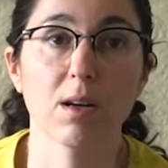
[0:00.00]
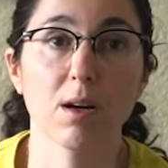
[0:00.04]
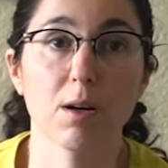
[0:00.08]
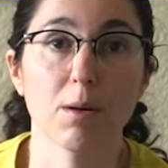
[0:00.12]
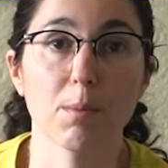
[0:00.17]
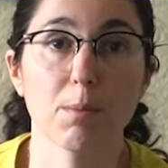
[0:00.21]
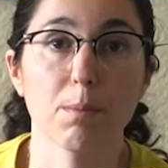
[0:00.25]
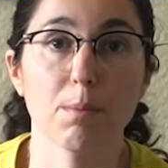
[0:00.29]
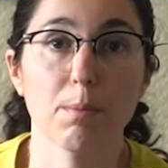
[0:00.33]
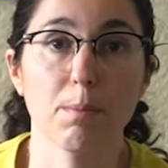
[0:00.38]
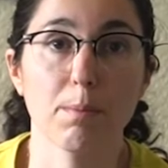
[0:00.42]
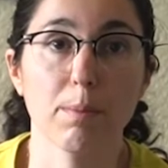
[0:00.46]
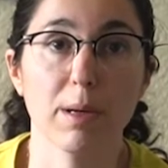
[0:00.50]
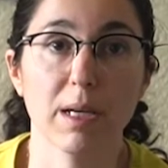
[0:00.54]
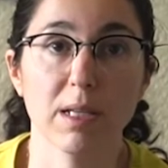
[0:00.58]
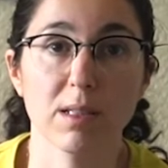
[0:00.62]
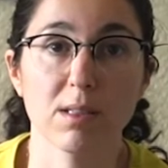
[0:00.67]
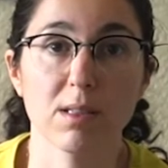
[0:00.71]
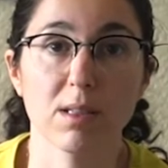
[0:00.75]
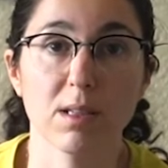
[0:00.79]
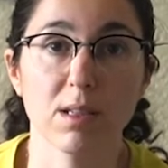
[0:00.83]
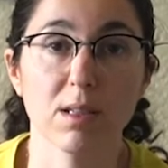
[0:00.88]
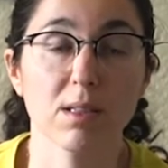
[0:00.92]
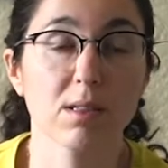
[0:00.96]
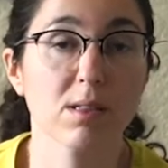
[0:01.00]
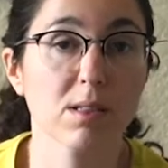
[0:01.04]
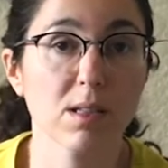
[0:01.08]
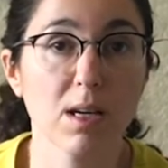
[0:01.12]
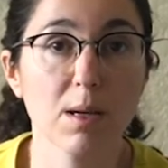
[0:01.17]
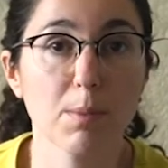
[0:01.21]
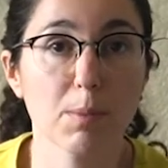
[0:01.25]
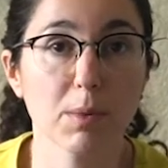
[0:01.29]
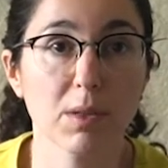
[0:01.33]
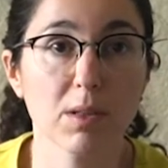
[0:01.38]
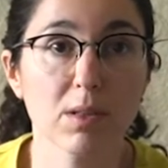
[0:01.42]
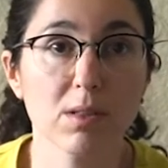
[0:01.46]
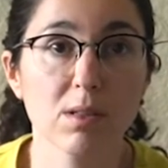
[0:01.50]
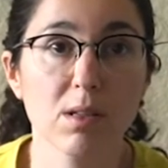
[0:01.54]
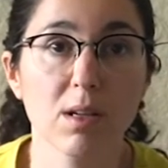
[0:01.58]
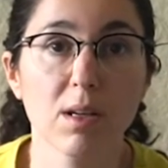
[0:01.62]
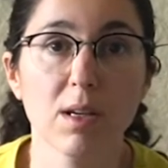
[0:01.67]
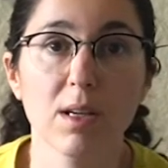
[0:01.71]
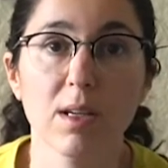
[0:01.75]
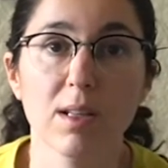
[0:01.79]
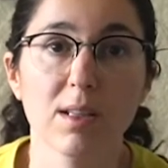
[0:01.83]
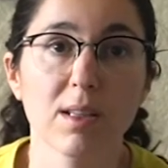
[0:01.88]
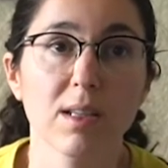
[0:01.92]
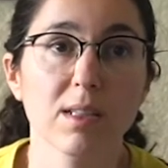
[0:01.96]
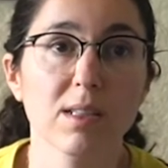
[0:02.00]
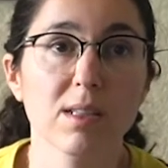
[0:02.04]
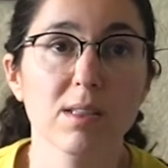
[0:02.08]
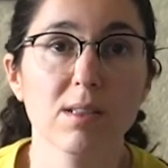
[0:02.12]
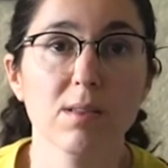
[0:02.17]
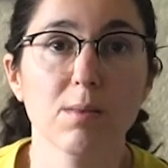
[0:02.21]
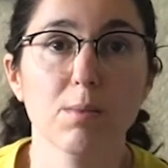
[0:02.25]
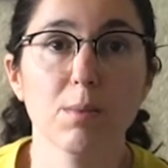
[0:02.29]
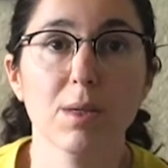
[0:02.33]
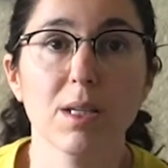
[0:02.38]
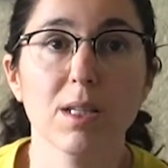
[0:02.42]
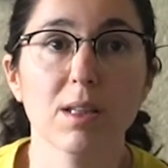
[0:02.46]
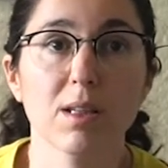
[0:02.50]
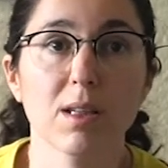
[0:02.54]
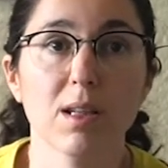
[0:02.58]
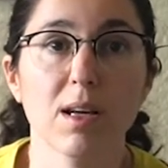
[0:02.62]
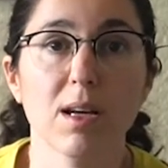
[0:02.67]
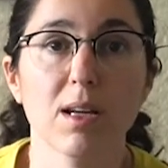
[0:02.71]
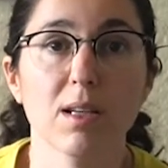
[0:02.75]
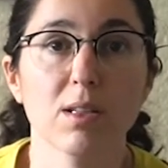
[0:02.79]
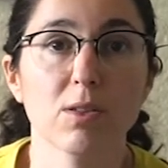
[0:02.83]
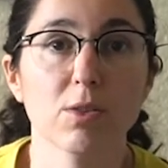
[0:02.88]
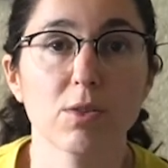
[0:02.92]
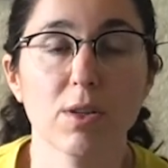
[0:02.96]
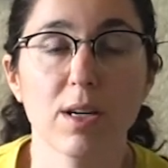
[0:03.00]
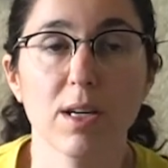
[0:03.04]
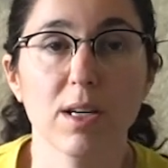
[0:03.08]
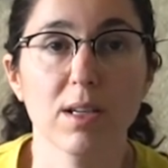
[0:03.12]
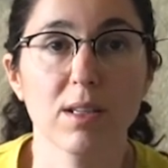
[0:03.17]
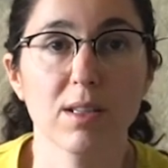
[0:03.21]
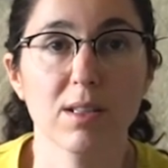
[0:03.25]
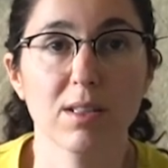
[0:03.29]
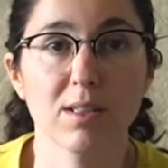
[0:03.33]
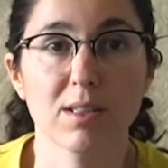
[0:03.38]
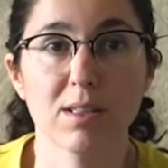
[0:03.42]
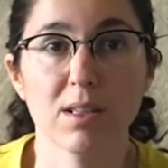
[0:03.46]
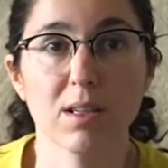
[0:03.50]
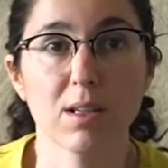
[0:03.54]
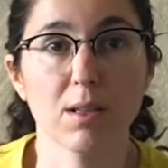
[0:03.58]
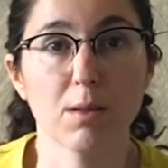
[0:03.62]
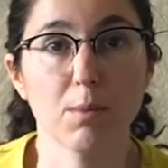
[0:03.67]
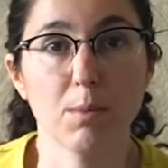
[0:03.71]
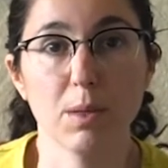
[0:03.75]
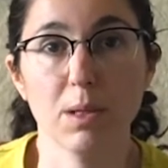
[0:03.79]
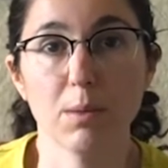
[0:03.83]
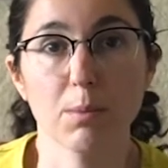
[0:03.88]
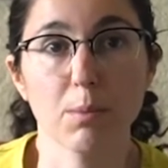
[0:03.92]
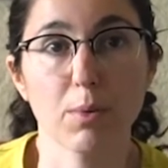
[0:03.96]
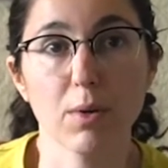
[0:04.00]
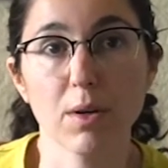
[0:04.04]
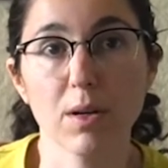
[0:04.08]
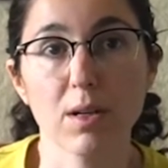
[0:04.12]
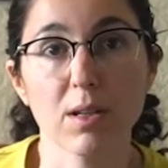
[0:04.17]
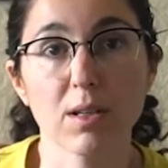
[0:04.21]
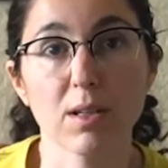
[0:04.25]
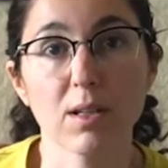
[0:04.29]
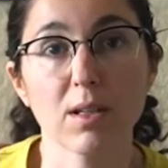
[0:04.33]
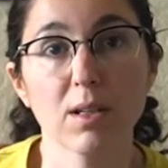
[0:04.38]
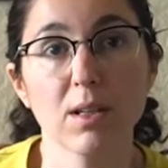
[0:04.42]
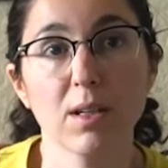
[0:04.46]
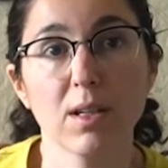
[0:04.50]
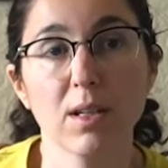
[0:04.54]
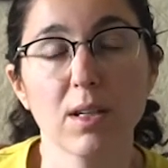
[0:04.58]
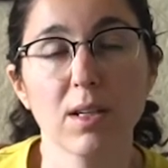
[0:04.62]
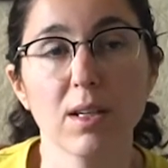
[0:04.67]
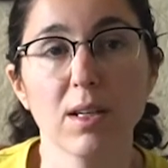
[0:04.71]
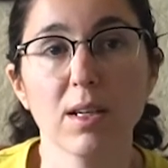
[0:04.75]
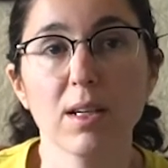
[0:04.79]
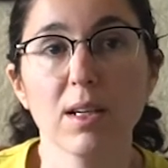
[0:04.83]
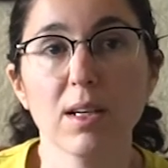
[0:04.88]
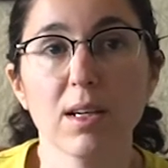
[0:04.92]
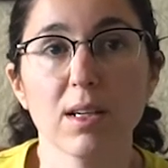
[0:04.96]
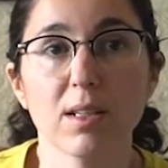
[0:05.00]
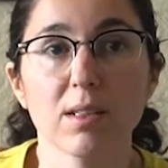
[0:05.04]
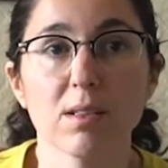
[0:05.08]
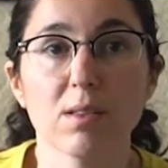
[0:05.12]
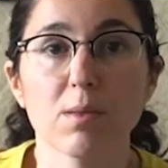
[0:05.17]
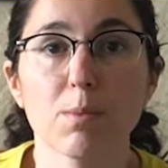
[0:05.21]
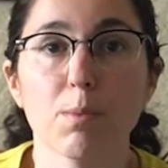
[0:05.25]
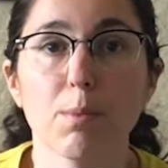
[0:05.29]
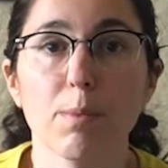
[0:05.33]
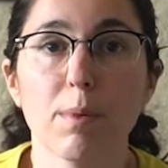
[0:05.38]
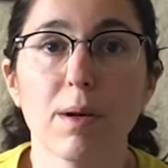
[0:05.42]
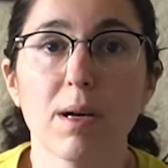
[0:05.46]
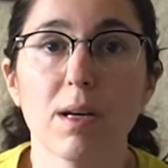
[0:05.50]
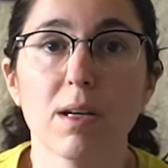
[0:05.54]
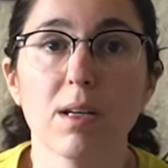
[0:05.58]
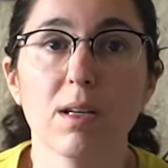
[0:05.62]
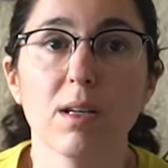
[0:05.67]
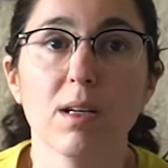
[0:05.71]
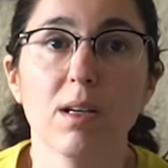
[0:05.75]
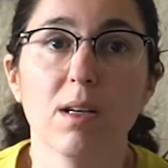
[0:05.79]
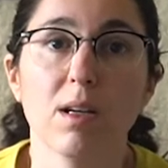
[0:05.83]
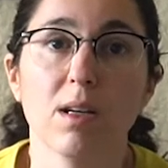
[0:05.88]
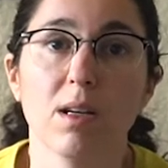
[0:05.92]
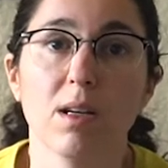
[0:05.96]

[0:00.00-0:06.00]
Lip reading: our basic staples. That doesn't mean that trade isn't going to be important. It is, but